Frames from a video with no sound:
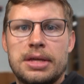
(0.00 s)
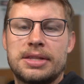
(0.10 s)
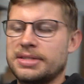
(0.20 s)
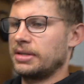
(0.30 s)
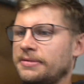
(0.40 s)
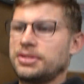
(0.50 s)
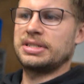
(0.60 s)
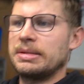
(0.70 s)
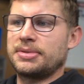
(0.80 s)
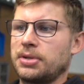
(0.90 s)
This stuff just
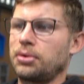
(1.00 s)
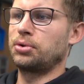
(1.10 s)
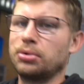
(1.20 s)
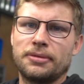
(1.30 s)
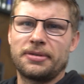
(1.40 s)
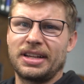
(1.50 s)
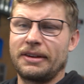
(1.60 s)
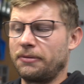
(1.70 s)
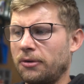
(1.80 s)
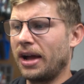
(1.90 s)
seems so cool for like a
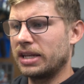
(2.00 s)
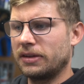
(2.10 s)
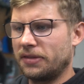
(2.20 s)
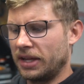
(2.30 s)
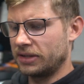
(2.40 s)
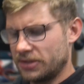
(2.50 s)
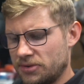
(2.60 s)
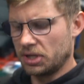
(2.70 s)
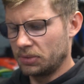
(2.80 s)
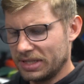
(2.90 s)
variety of things.
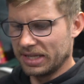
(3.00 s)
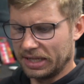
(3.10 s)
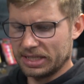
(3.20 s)
There's always like a